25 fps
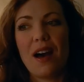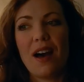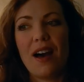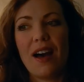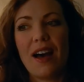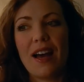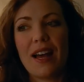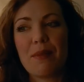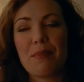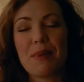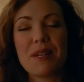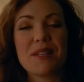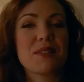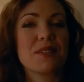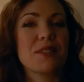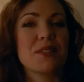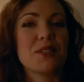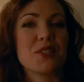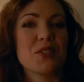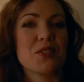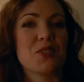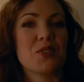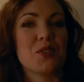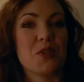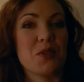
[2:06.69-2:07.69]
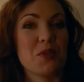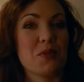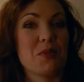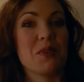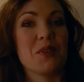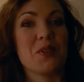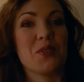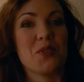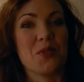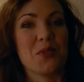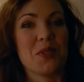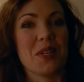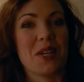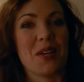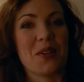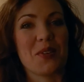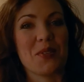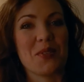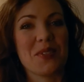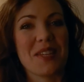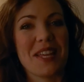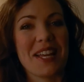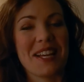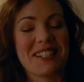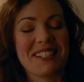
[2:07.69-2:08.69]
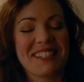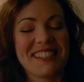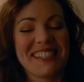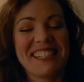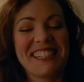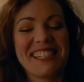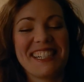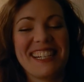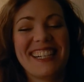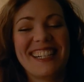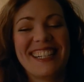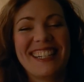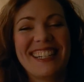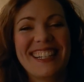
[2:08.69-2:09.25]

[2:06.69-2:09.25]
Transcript: I basically just do a Julie Andrews accent.